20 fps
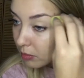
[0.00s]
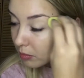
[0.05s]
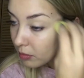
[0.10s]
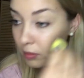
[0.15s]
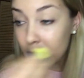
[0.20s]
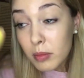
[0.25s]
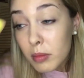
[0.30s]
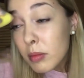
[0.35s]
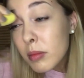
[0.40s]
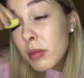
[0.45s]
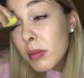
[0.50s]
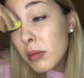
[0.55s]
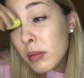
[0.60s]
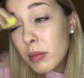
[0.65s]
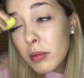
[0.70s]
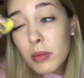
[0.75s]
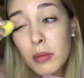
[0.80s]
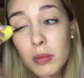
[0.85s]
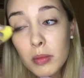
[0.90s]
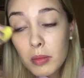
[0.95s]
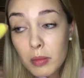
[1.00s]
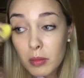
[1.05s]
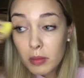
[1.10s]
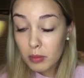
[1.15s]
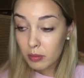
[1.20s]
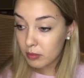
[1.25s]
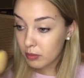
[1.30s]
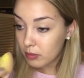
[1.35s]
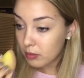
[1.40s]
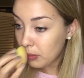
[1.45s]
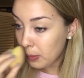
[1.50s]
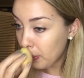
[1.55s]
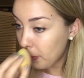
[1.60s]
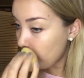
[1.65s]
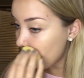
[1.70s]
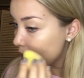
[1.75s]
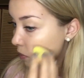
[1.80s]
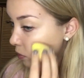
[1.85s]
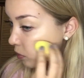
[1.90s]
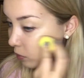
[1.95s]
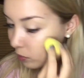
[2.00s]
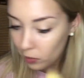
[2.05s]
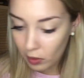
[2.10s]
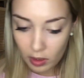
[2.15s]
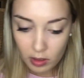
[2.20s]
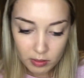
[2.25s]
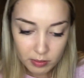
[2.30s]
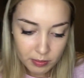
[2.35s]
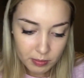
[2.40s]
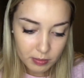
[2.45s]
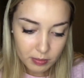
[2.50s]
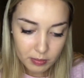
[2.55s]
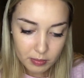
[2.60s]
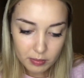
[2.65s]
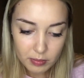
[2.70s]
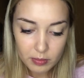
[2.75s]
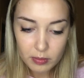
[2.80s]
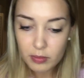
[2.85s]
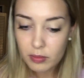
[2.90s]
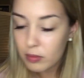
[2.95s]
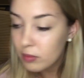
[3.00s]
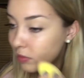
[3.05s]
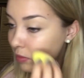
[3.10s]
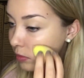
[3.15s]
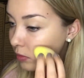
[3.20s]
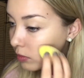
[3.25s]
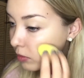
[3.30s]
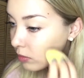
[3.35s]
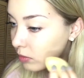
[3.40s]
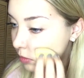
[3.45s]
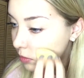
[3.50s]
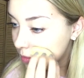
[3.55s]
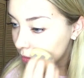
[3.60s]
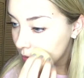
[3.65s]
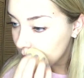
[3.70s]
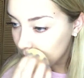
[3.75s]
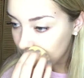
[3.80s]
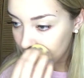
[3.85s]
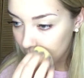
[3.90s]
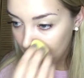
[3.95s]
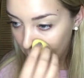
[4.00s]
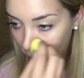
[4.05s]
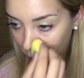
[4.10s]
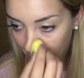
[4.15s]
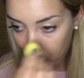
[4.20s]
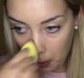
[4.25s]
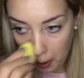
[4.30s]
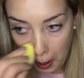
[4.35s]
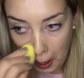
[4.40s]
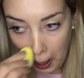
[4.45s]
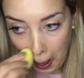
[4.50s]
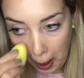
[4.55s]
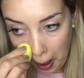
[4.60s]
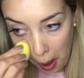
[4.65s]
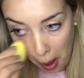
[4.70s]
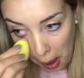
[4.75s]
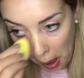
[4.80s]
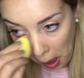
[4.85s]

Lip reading: any lines or creases from the brush. I really love this